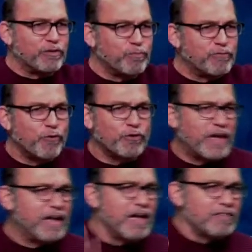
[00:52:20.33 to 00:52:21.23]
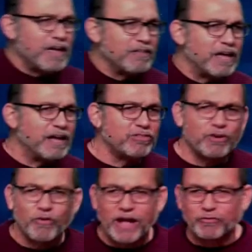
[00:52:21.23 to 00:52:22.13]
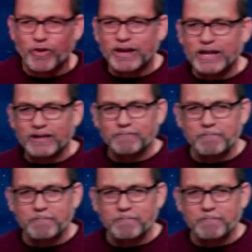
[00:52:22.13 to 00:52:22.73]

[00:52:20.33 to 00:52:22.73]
before they, they, they hit the ground running.